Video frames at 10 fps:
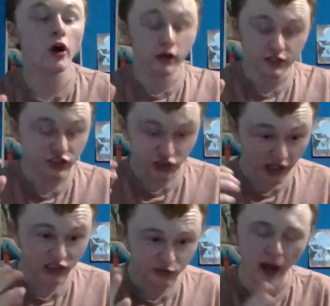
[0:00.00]

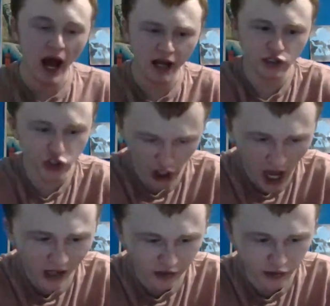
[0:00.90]
six-pack
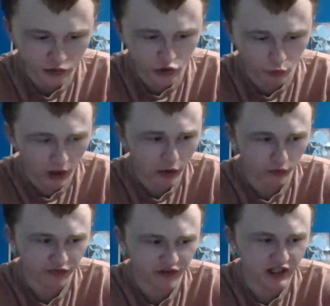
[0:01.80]
challenge,
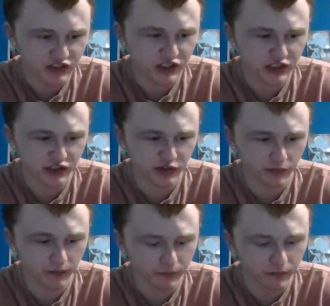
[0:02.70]
winner faces the
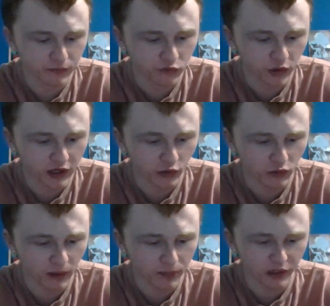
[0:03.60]
Rhea
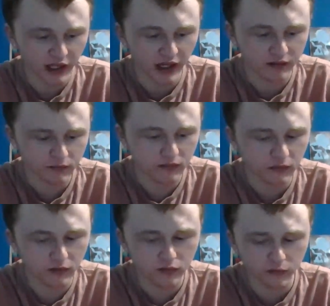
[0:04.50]
Ripley at
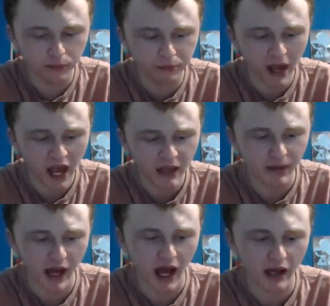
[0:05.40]

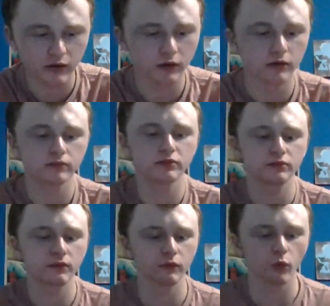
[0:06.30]
Payback, or
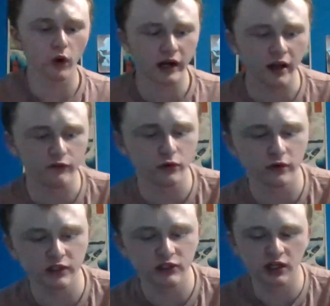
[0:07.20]
whatever.
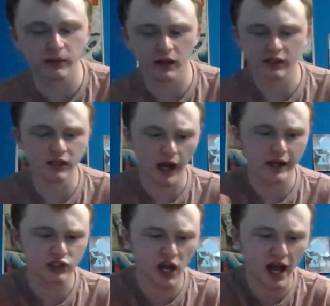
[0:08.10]
It's gonna be like Nia
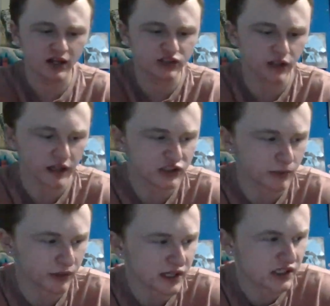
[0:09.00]
Jax and Alexa
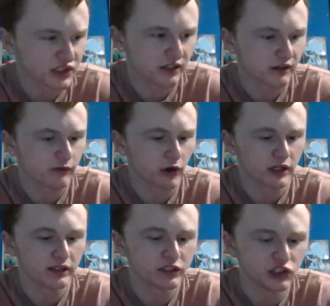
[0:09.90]
Bliss and
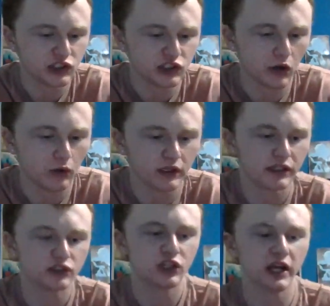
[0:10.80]
fucking Gigi Dolin
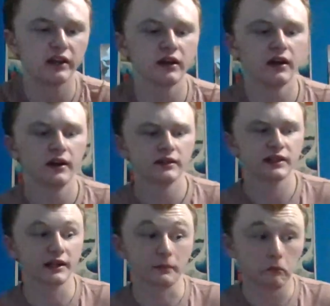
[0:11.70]
and shit. It's
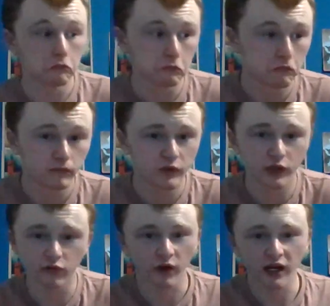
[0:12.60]
like, they're
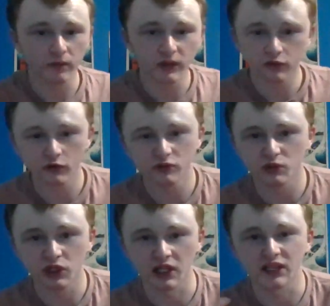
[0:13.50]
going to randomly throw some
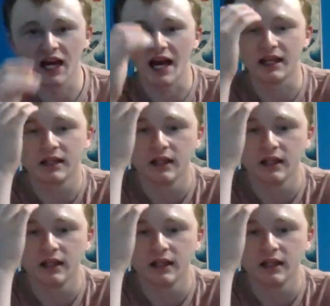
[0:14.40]
shit like that.